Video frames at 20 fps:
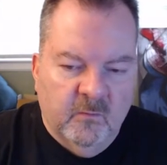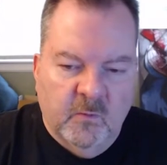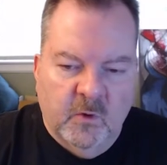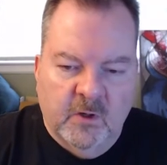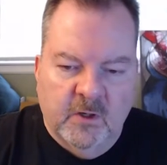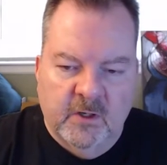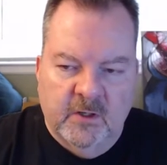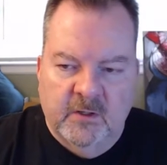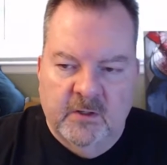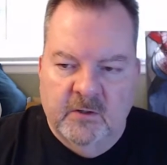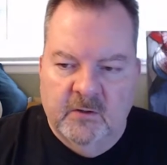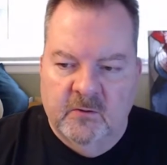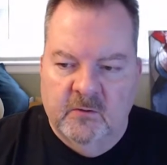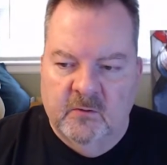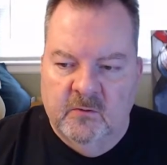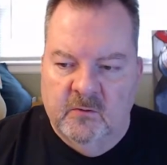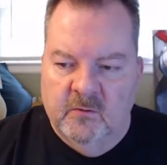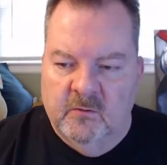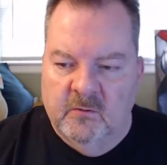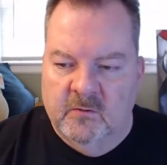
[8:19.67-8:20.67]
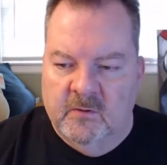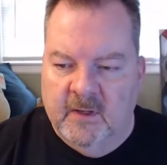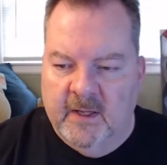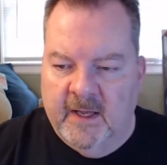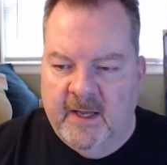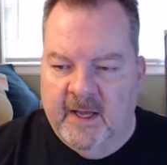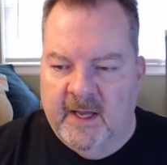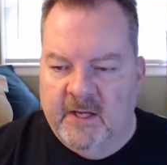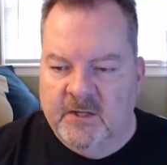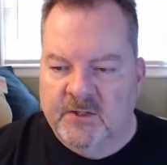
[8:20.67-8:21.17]
going to do
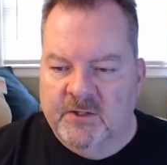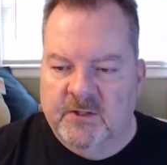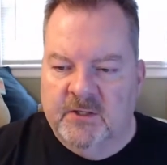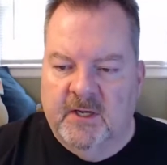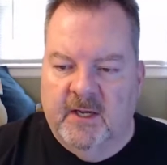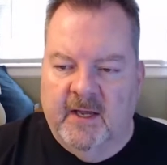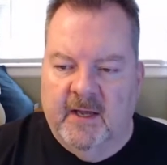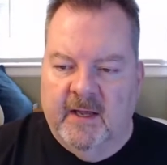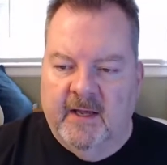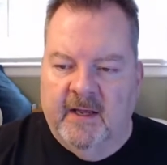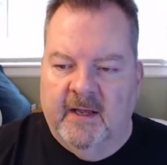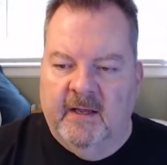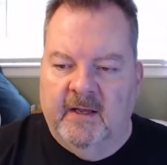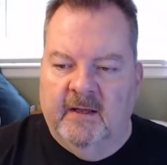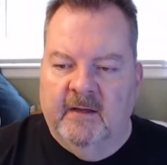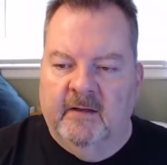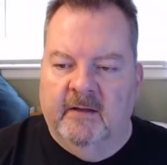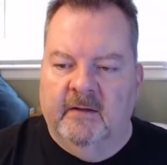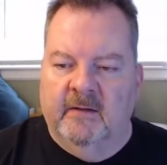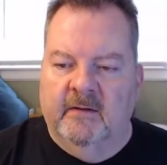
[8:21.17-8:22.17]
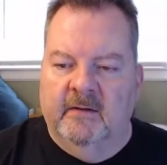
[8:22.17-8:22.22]
hashtag